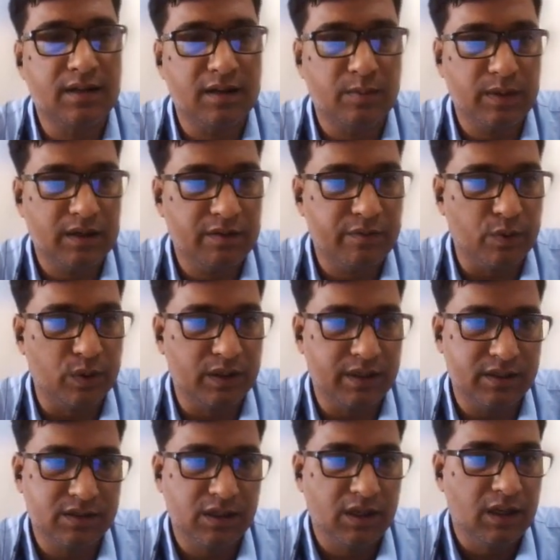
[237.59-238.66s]
terminal
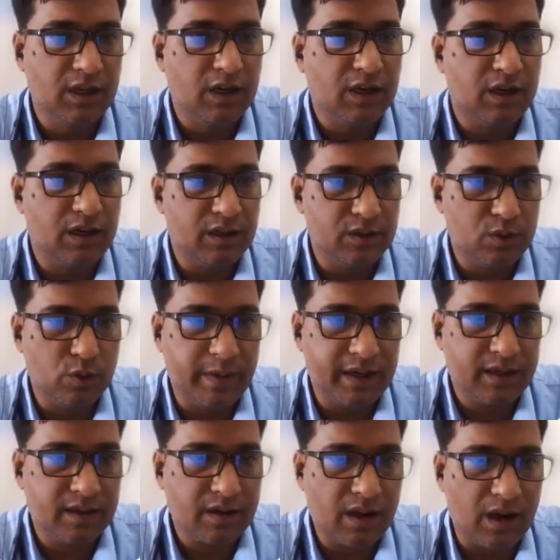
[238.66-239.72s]
voltage no
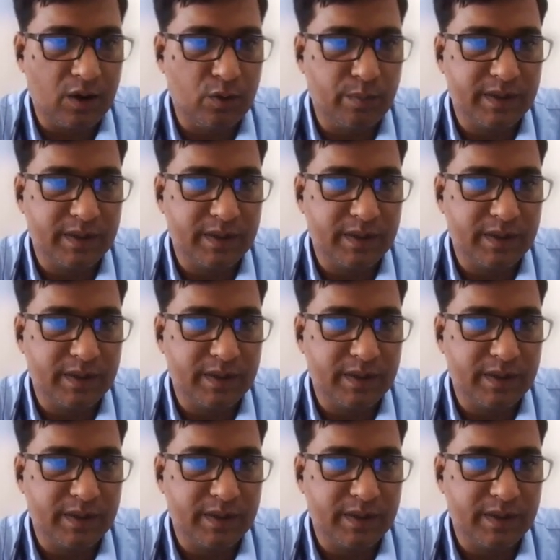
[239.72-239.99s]
matter how